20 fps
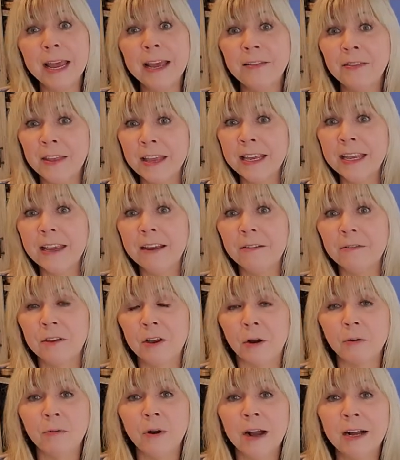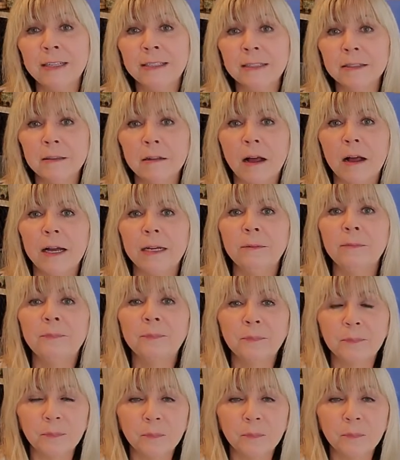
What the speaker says: in thinking of the horizon line,